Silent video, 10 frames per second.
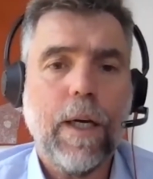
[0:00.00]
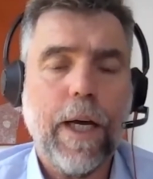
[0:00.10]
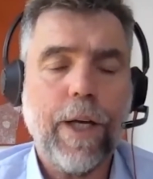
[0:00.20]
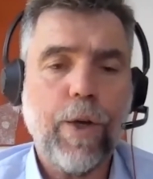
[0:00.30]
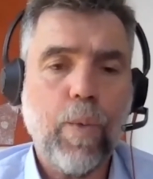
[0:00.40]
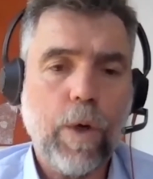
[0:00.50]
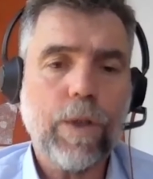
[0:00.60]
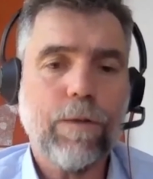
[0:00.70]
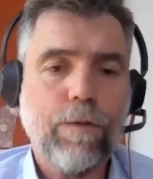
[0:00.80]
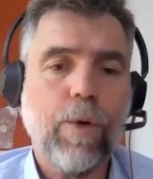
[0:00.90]
and you want
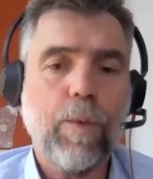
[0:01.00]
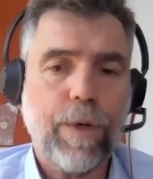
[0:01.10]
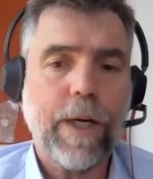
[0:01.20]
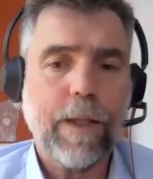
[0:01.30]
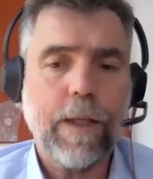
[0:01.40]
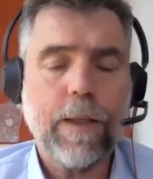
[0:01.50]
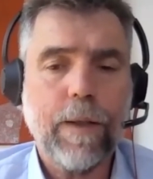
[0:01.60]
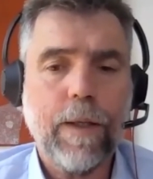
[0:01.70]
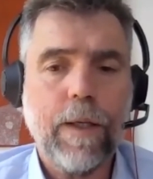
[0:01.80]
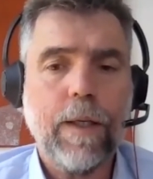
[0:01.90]
to fall pregnant,
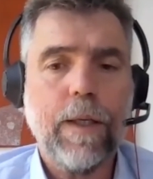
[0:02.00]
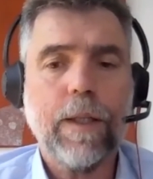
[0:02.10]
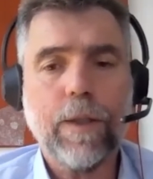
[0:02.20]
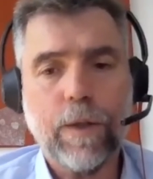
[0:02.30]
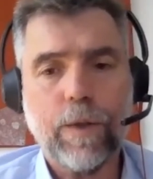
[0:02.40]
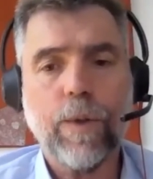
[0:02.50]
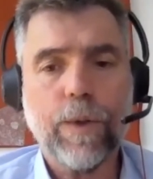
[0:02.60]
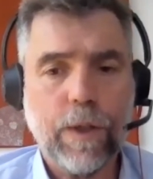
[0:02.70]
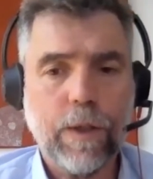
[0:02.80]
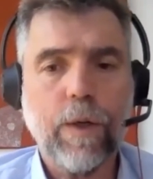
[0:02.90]
you should talk
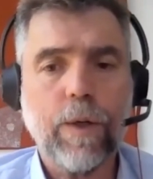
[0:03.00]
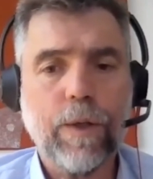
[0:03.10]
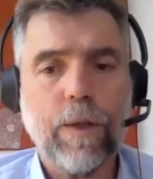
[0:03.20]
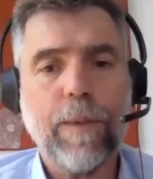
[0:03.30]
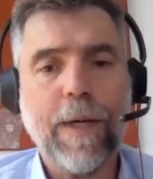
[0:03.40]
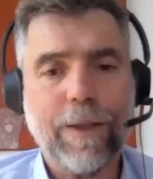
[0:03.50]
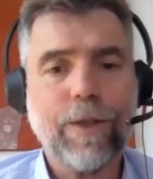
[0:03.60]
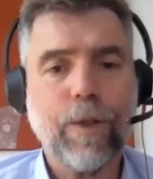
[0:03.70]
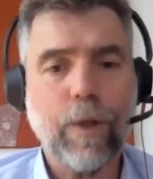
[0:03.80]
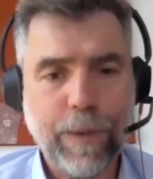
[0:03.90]
to your doctor about
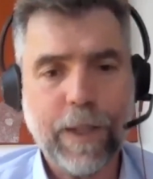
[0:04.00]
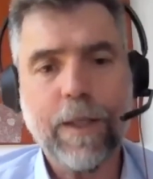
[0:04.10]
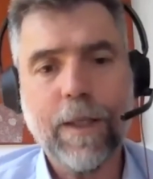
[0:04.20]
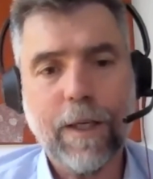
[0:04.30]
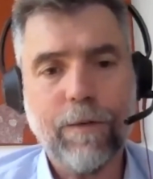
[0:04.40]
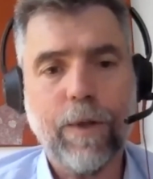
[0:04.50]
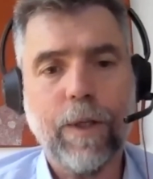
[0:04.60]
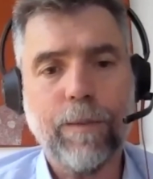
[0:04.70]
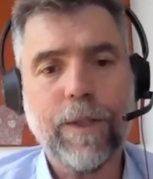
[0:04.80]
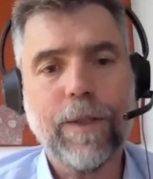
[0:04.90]
stopping
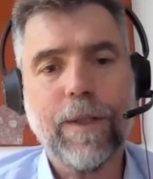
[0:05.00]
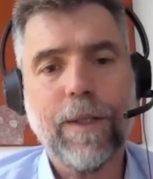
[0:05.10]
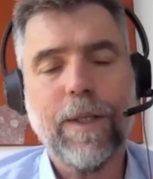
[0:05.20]
everolimus